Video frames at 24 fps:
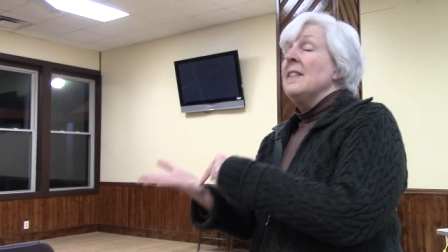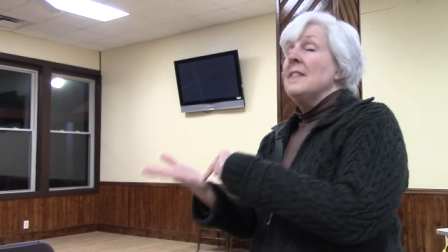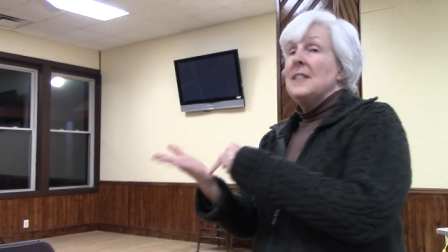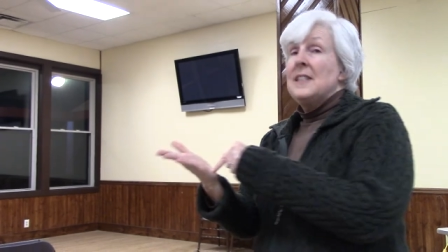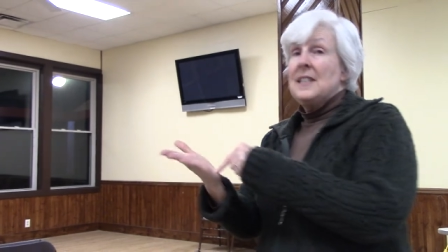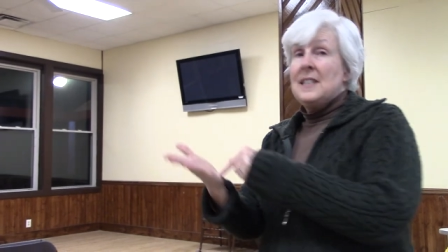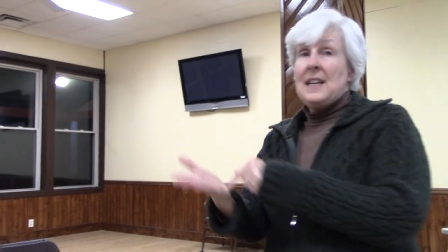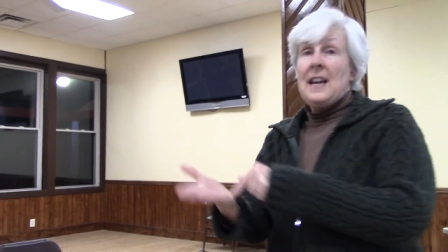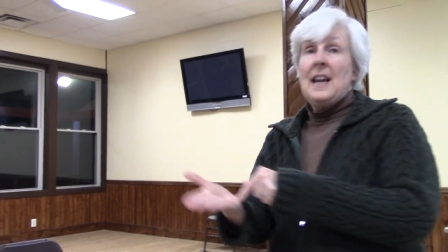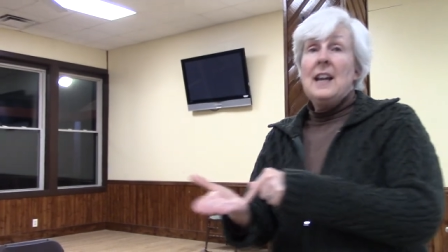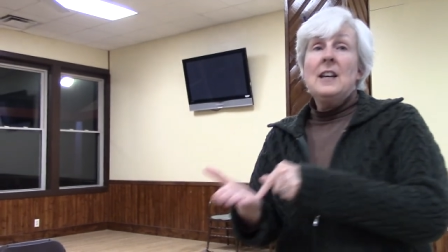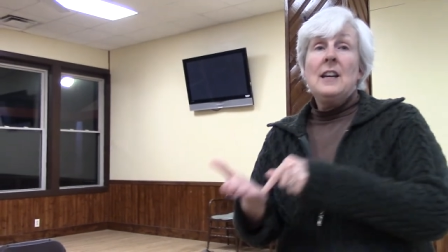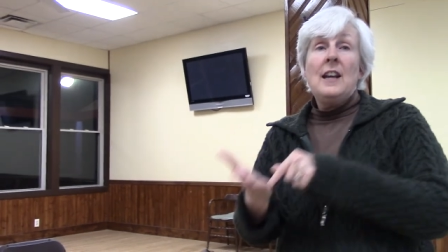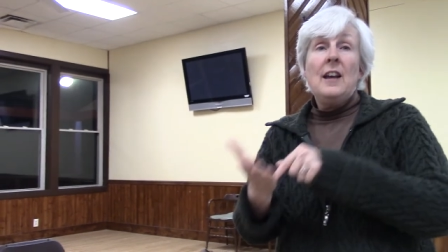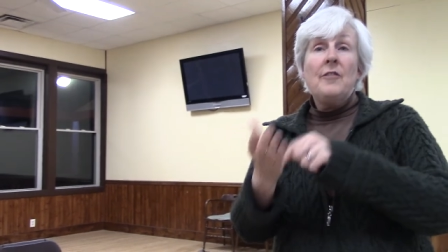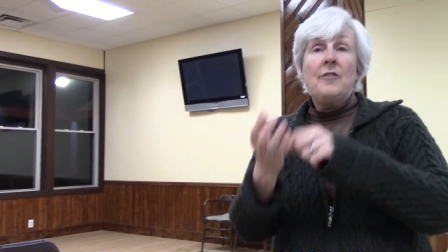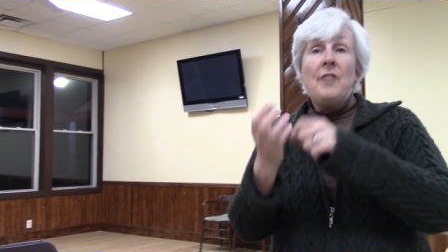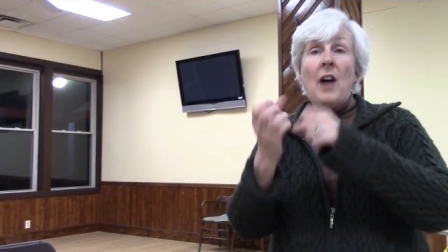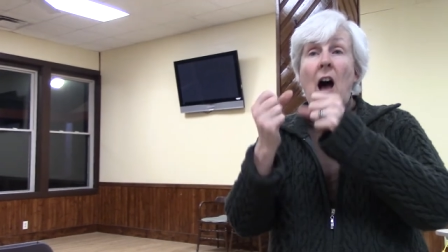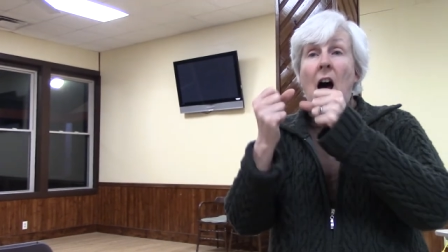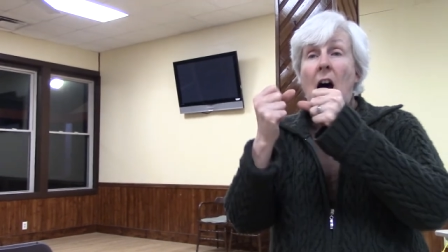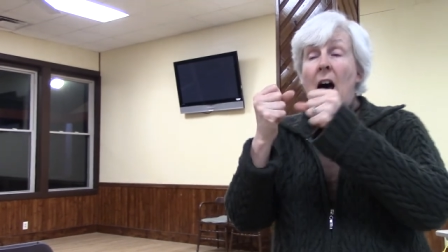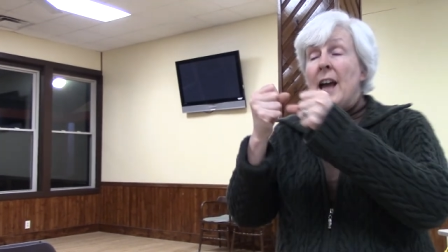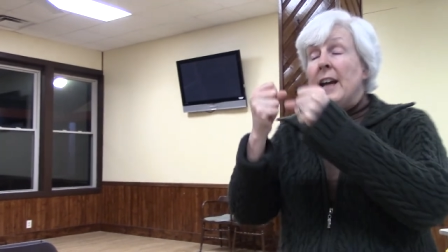stand,
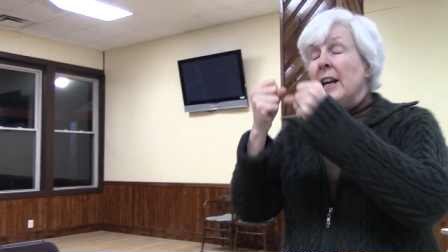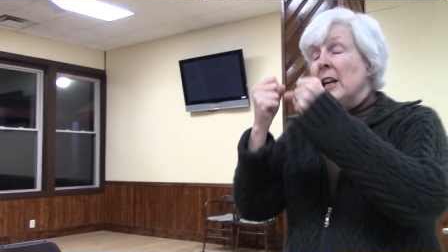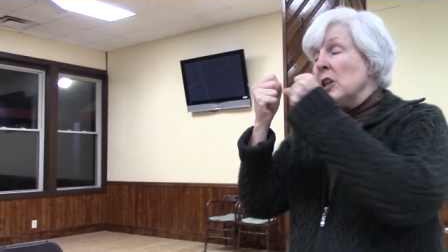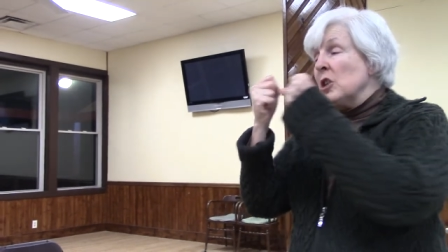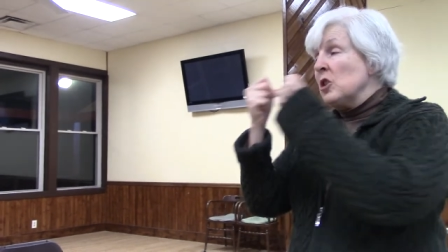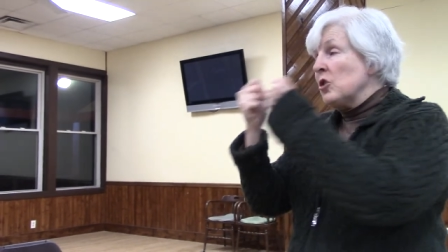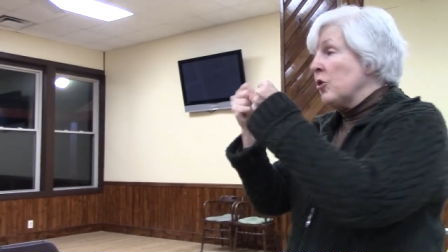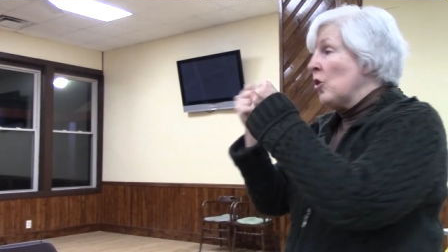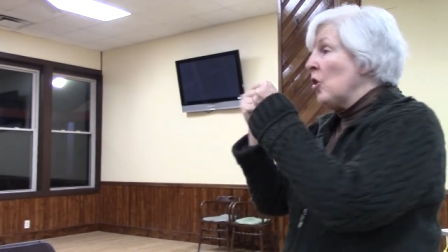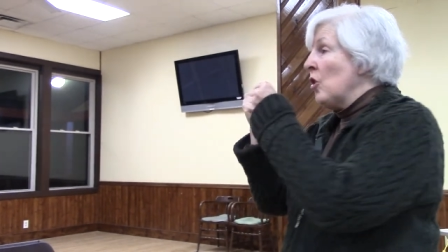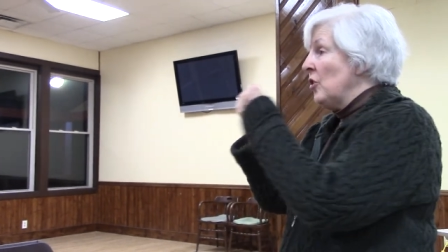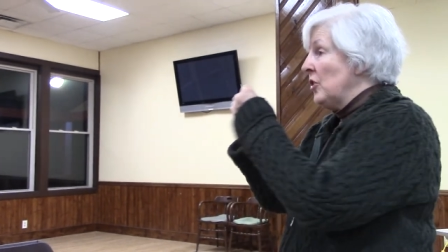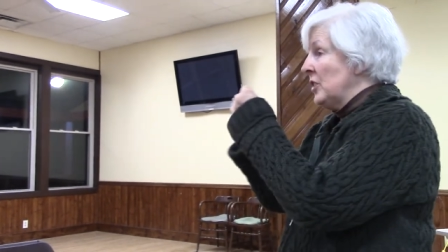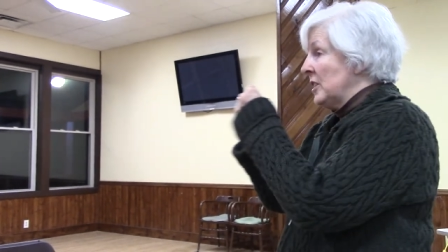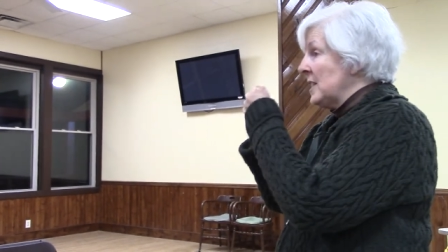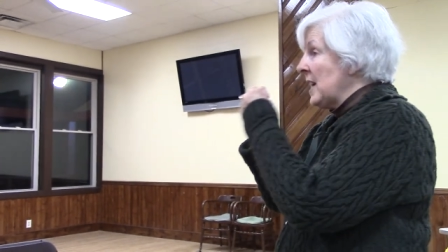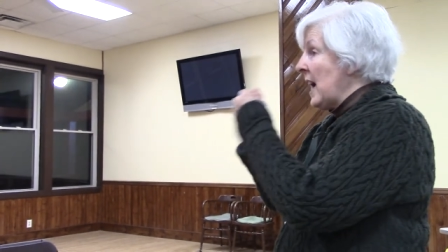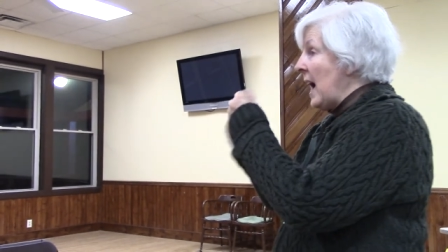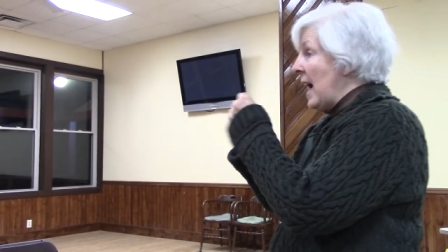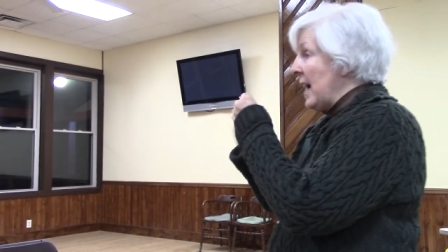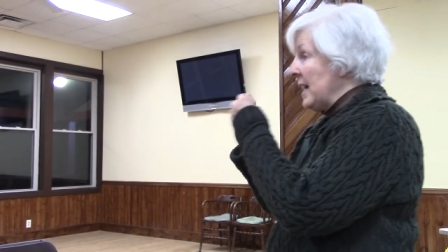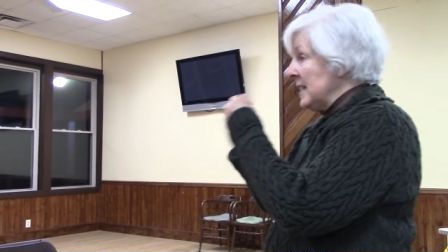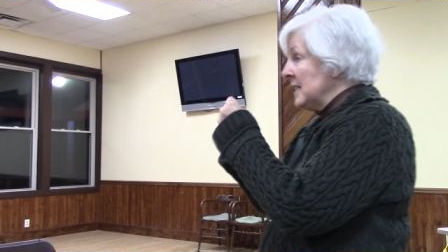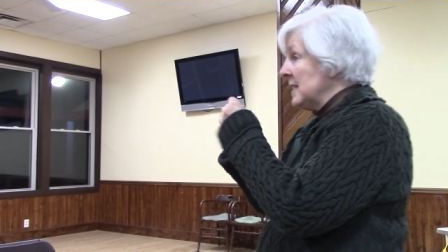if I control the
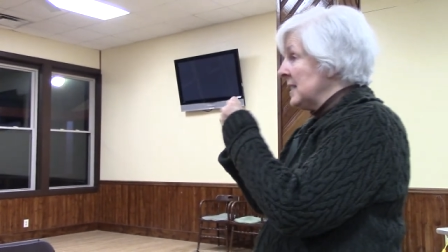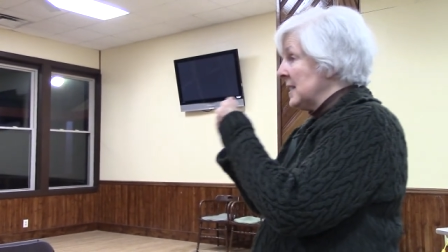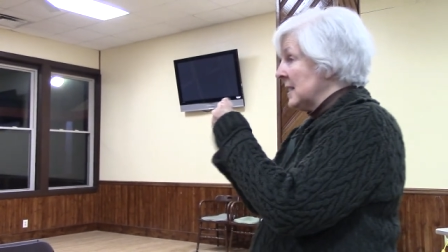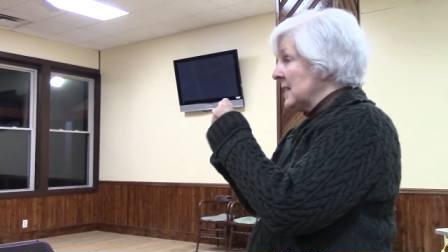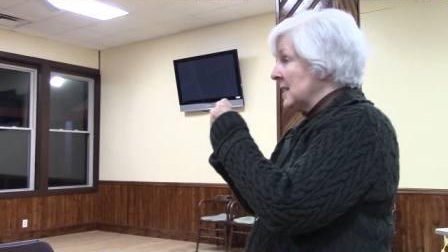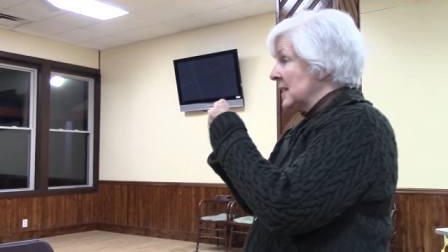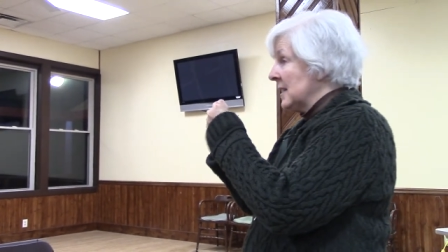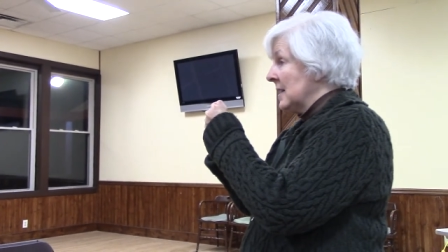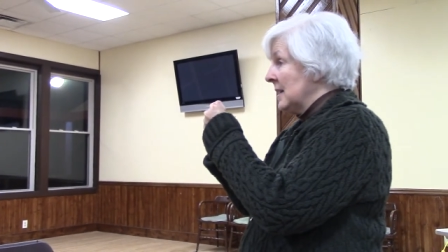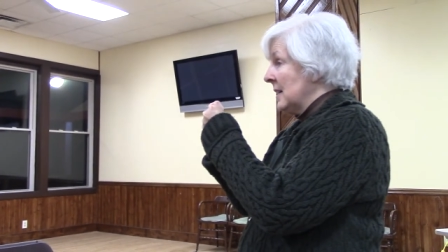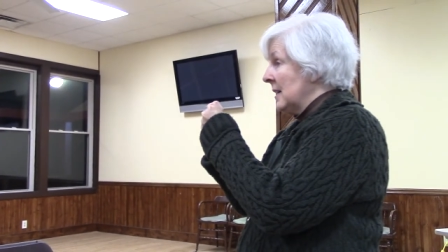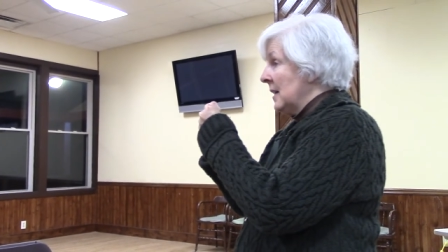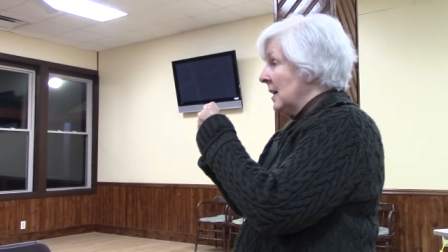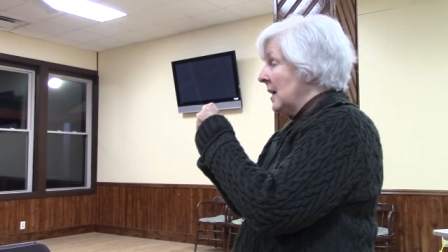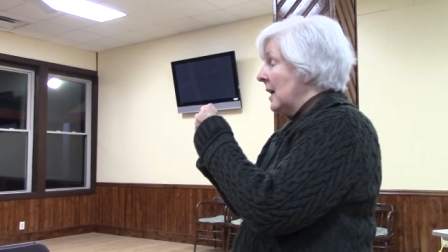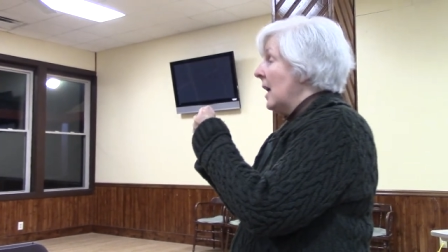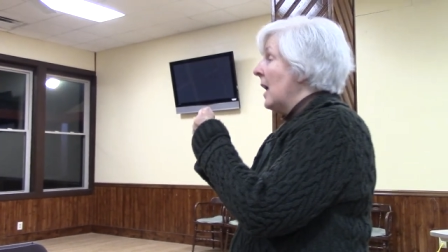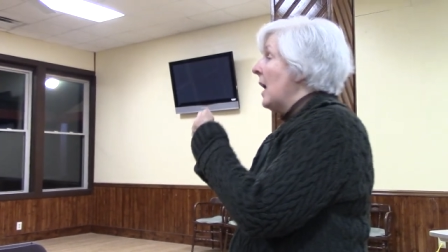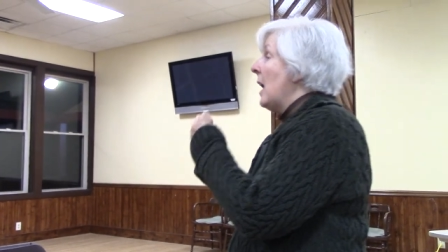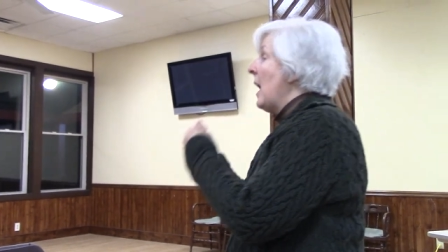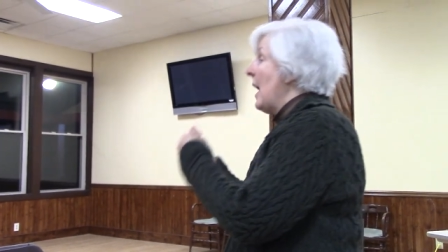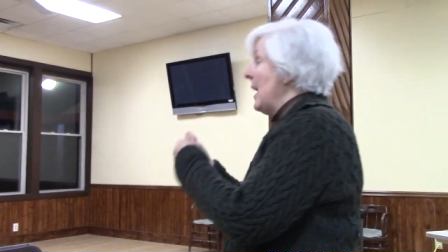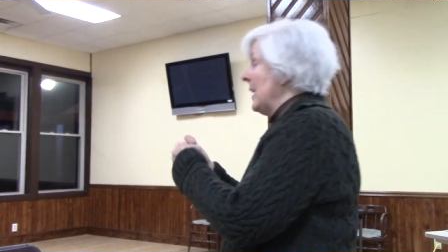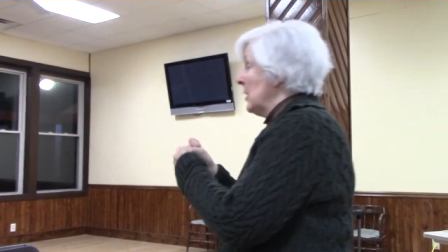test,
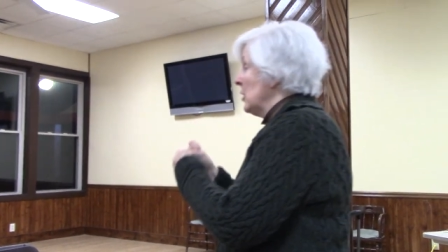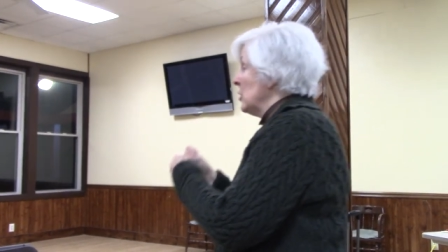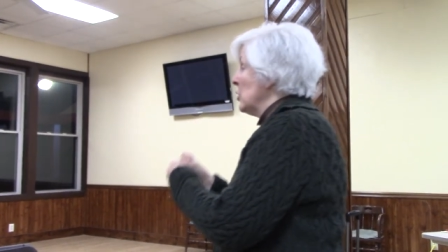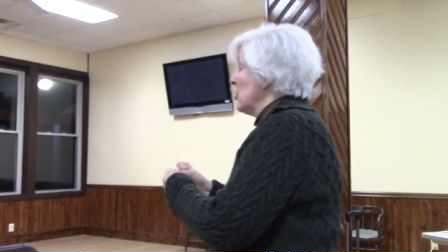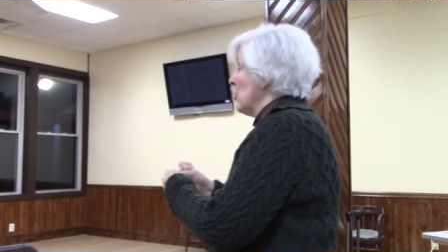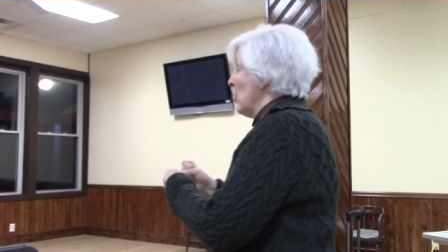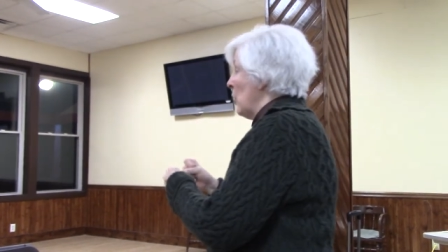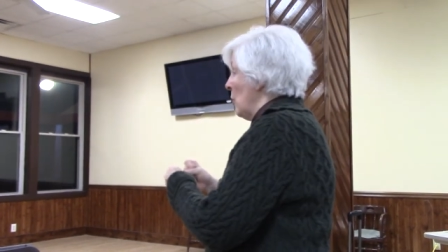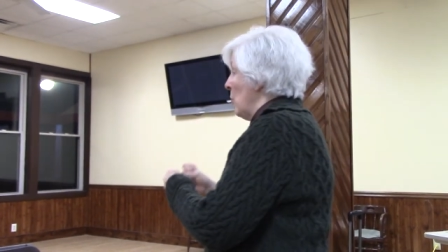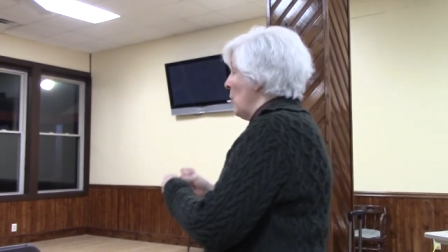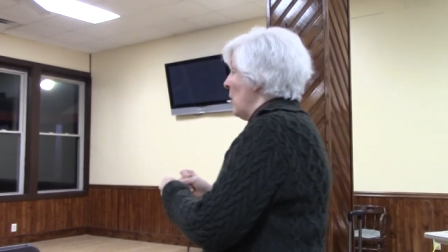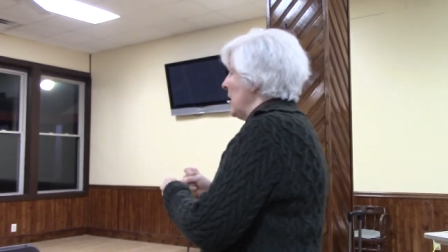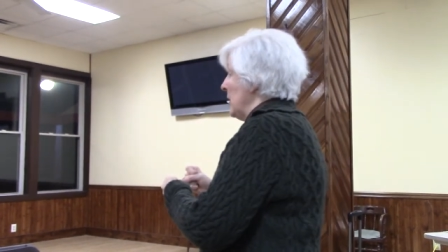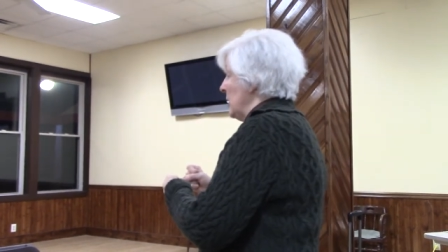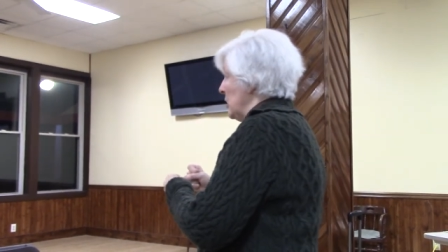I control what